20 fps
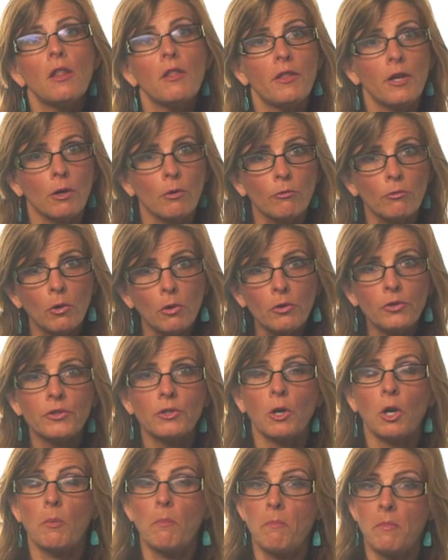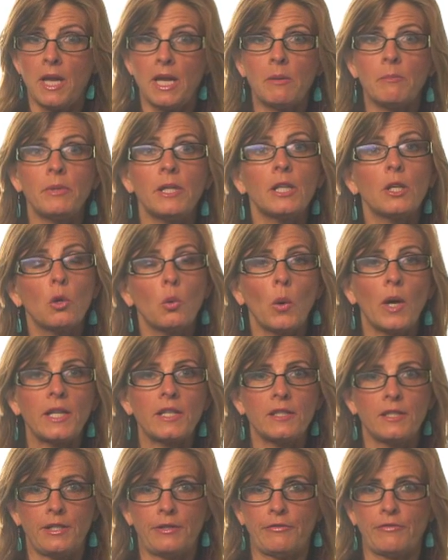Their roles may be
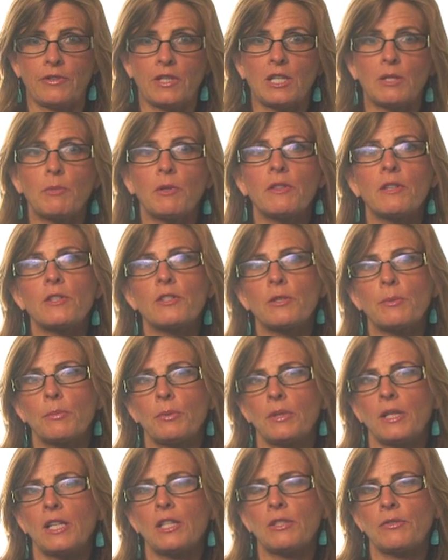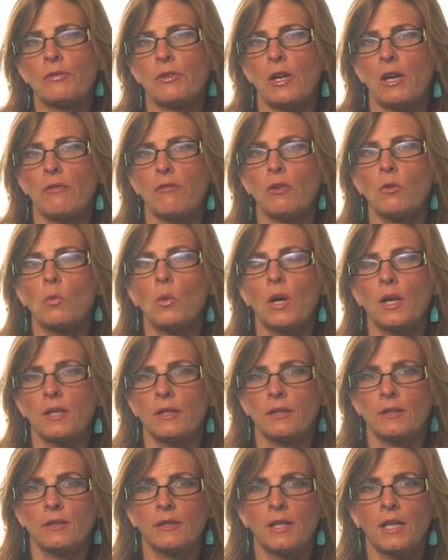quite different, but there's a place for everyone,